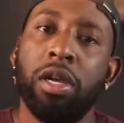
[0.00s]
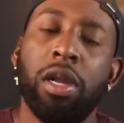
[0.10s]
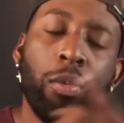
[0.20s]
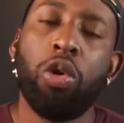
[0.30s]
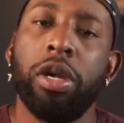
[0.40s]

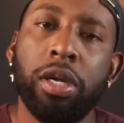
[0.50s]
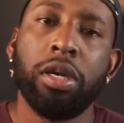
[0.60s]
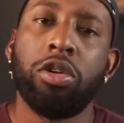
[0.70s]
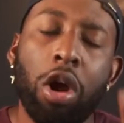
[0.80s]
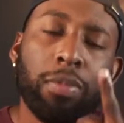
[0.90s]
Number one,
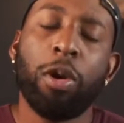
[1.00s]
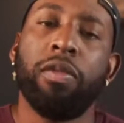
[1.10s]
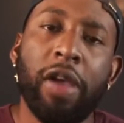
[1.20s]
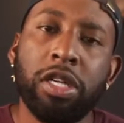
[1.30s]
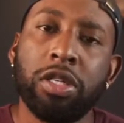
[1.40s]
dark
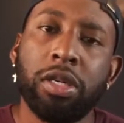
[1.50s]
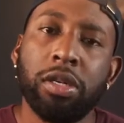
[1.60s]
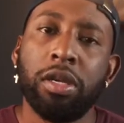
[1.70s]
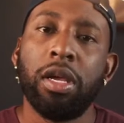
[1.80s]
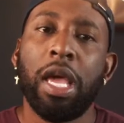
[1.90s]
motivation,
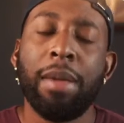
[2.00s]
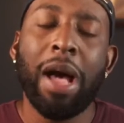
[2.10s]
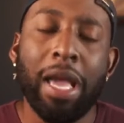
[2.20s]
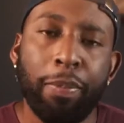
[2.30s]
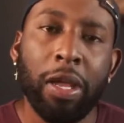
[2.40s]
in
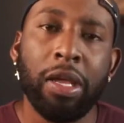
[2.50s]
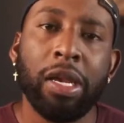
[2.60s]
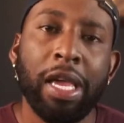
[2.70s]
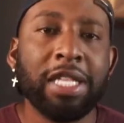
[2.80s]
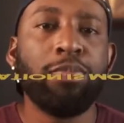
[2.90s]
my
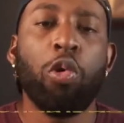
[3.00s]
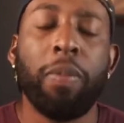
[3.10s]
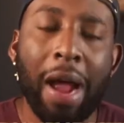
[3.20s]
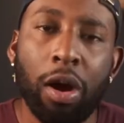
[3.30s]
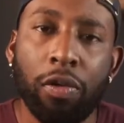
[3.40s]
opinion, is more
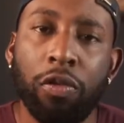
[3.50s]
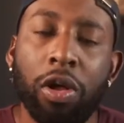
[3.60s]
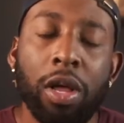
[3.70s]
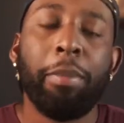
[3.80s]
powerful.